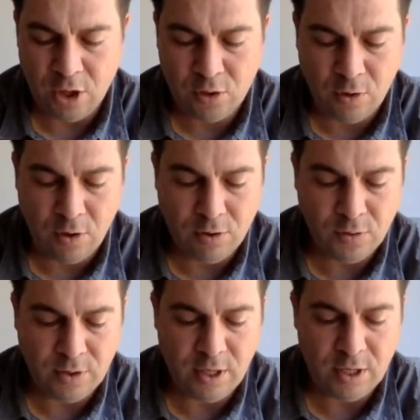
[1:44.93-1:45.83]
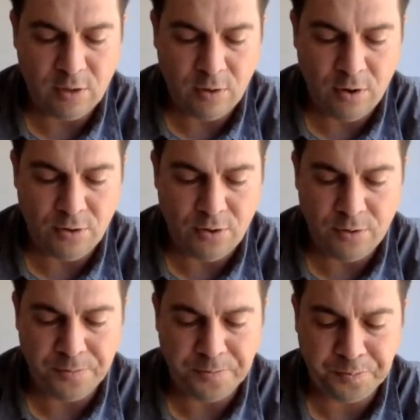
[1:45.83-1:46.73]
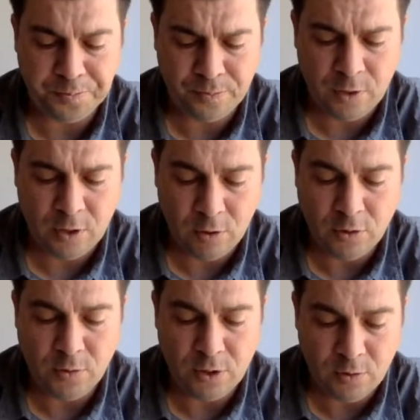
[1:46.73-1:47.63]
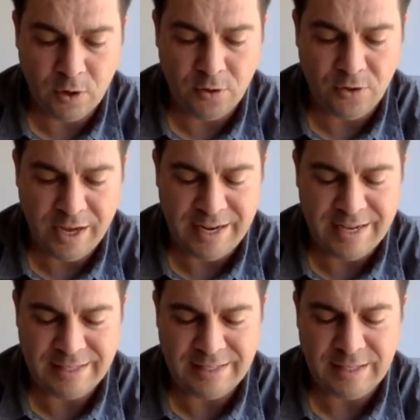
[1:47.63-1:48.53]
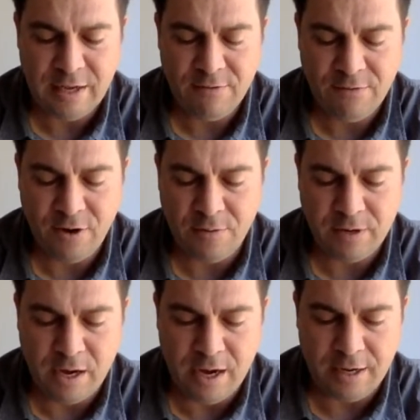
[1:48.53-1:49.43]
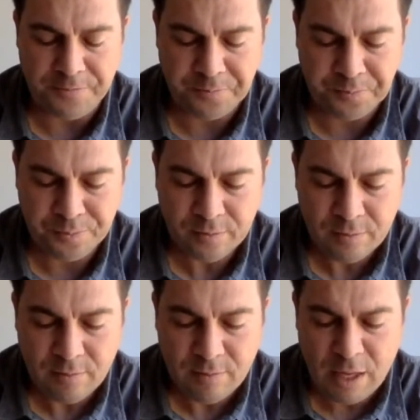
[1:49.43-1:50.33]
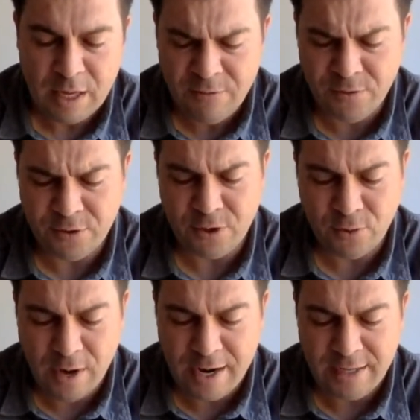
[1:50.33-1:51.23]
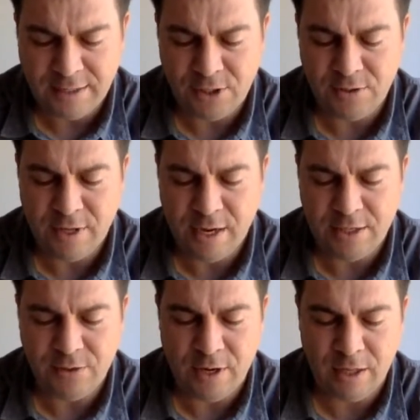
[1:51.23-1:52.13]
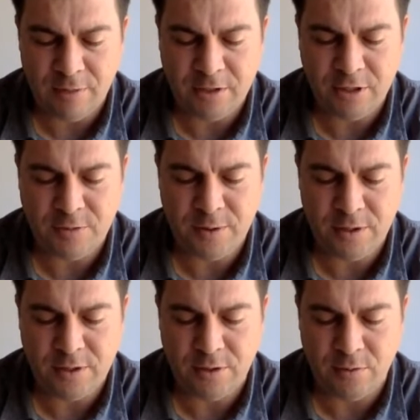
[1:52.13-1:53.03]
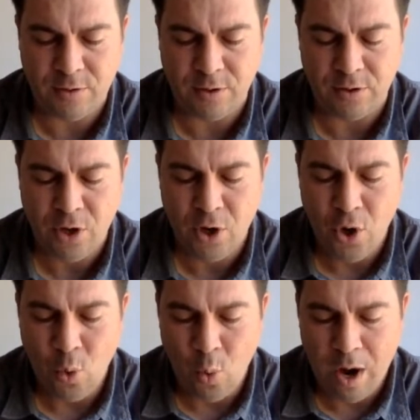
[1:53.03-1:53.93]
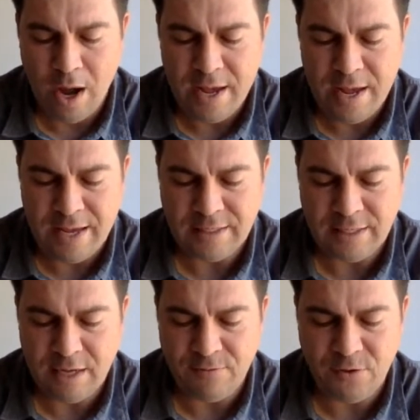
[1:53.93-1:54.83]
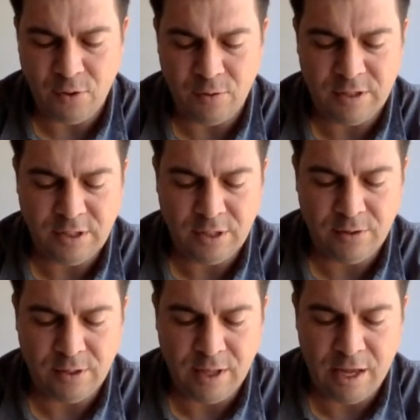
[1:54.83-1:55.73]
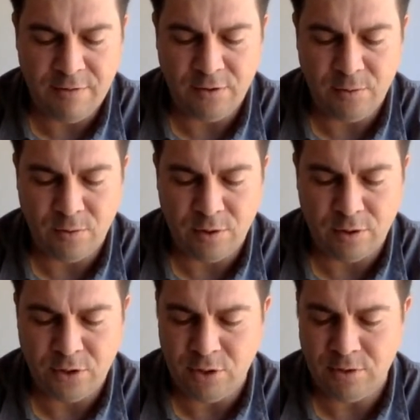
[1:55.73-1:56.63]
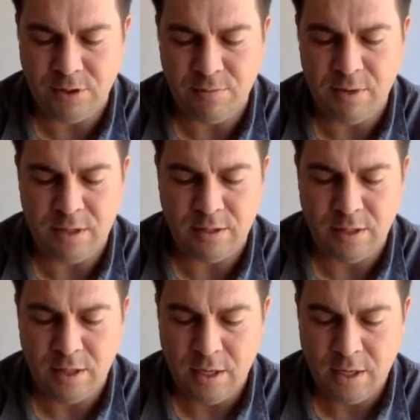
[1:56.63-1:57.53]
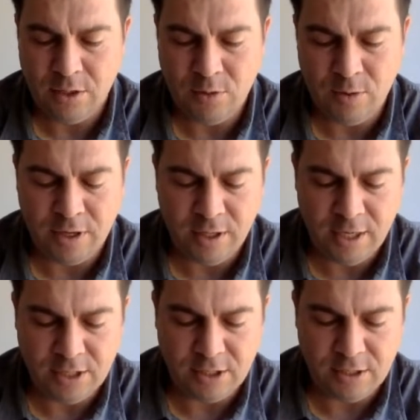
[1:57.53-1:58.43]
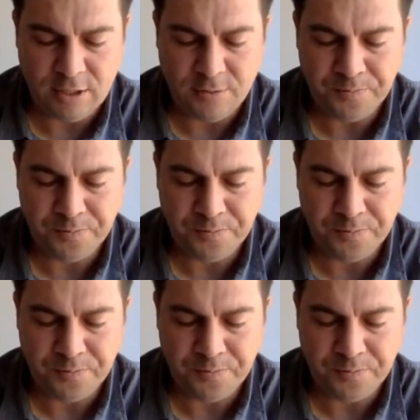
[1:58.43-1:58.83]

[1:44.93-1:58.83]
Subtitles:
grows with a growth that is from God. If with Christ you die to elementary spirits of the world, why, as if you were still alive in the world, do you submit to regulations?